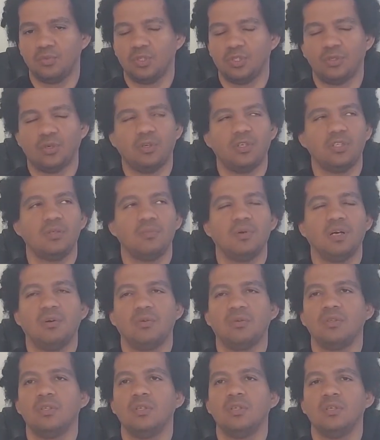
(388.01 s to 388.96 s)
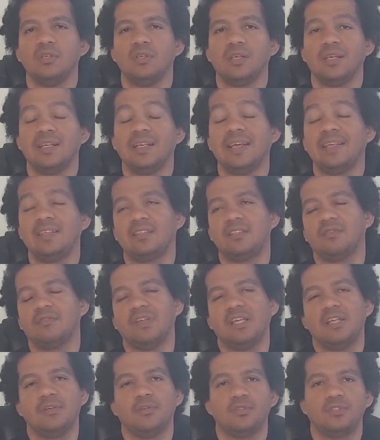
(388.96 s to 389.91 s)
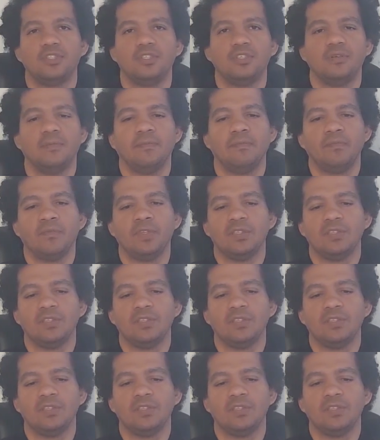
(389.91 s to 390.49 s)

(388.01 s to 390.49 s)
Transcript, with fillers: We're talking about collective energy.